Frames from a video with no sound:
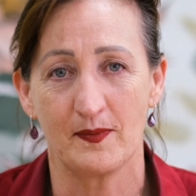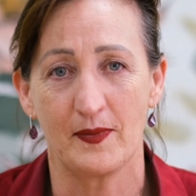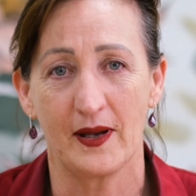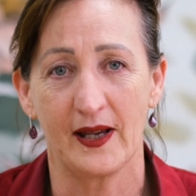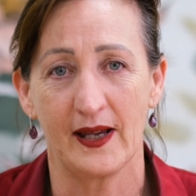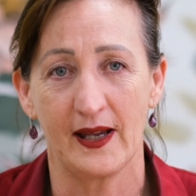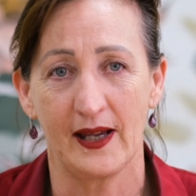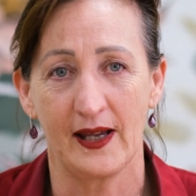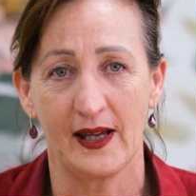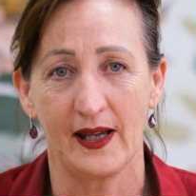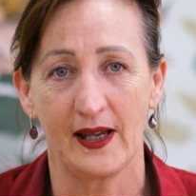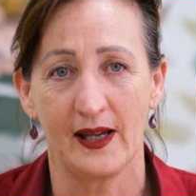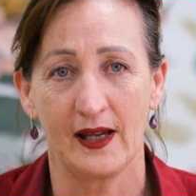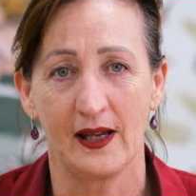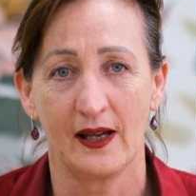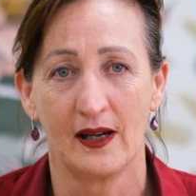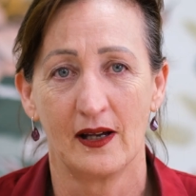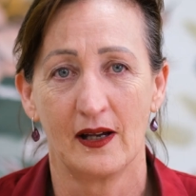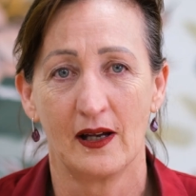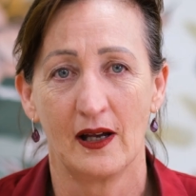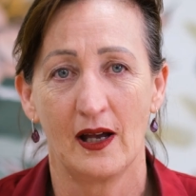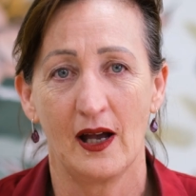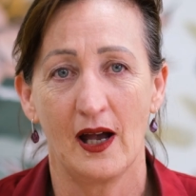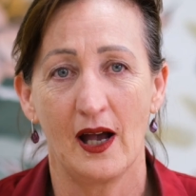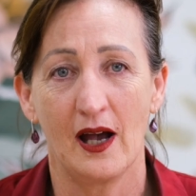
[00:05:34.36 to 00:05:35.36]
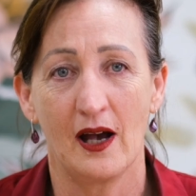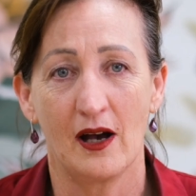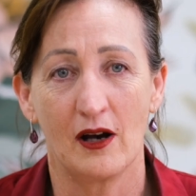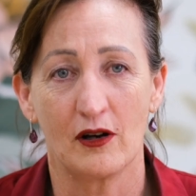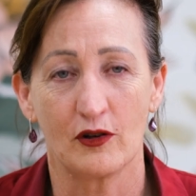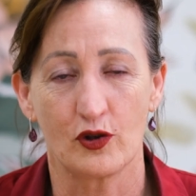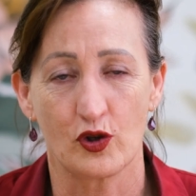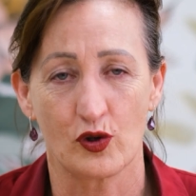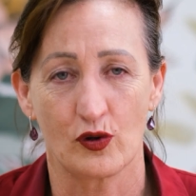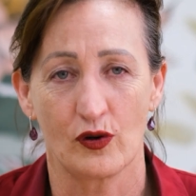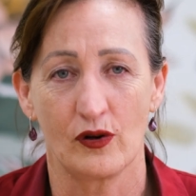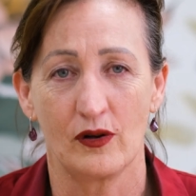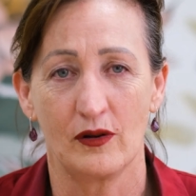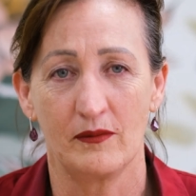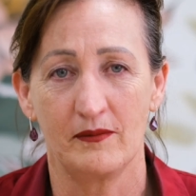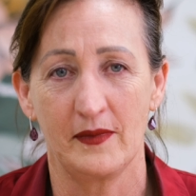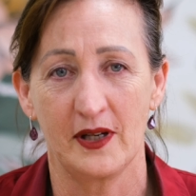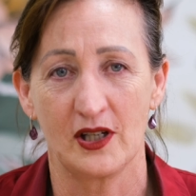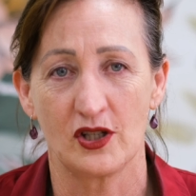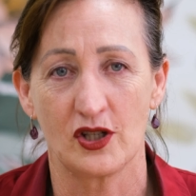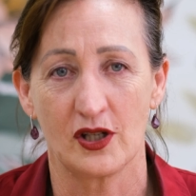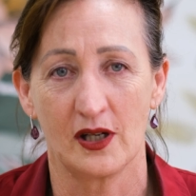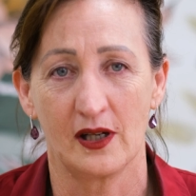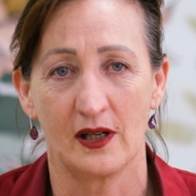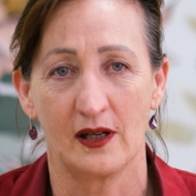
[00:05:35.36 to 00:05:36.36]
be our true
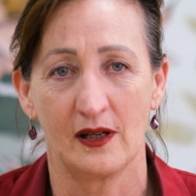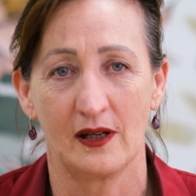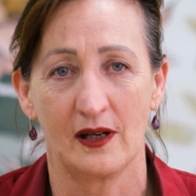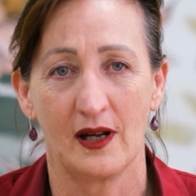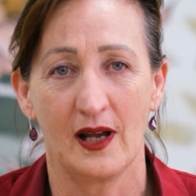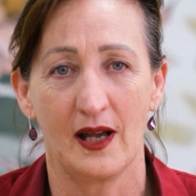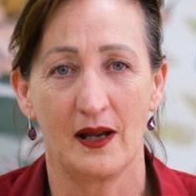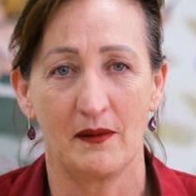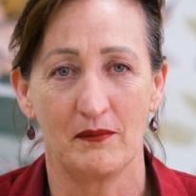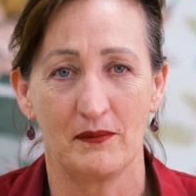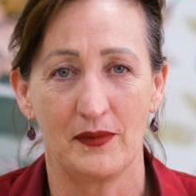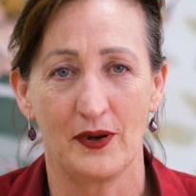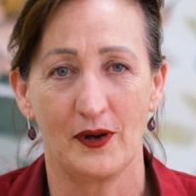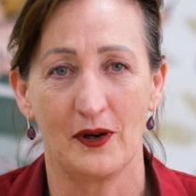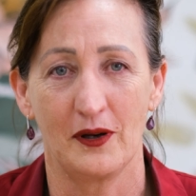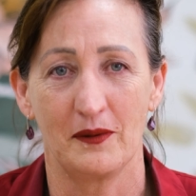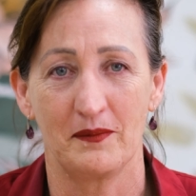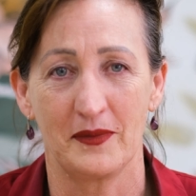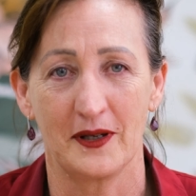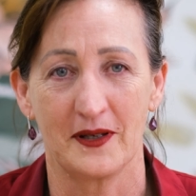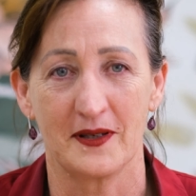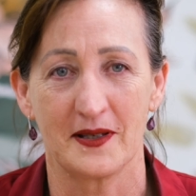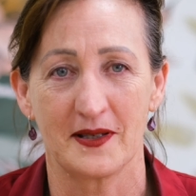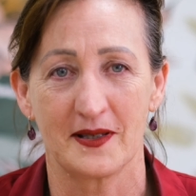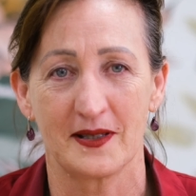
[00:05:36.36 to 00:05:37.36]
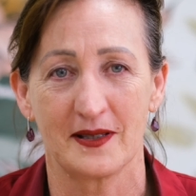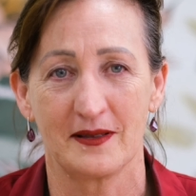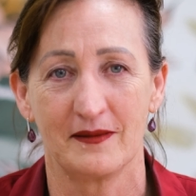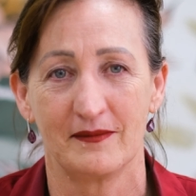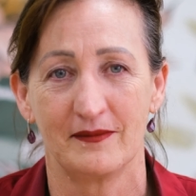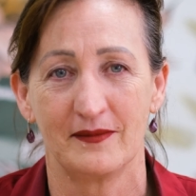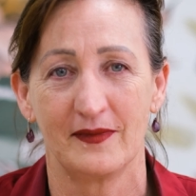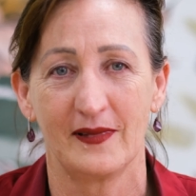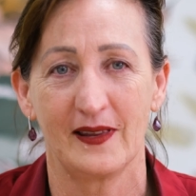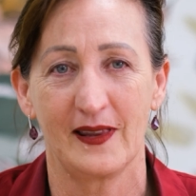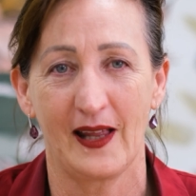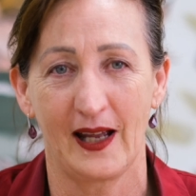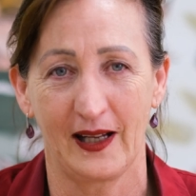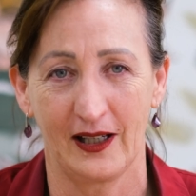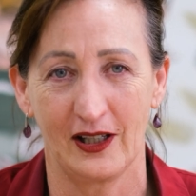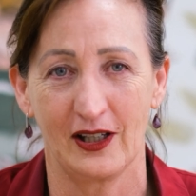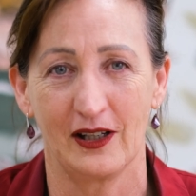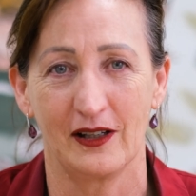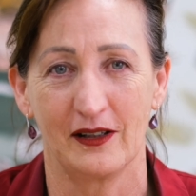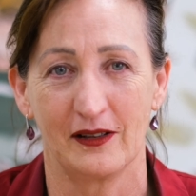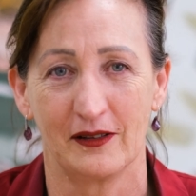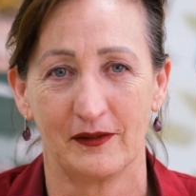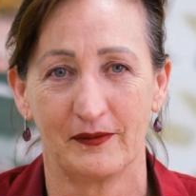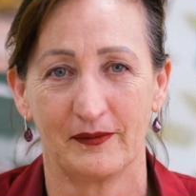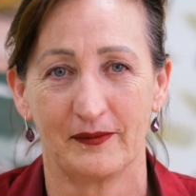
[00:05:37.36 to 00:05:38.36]
mission and purpose. Thank
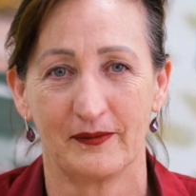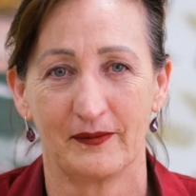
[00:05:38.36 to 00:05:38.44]
you.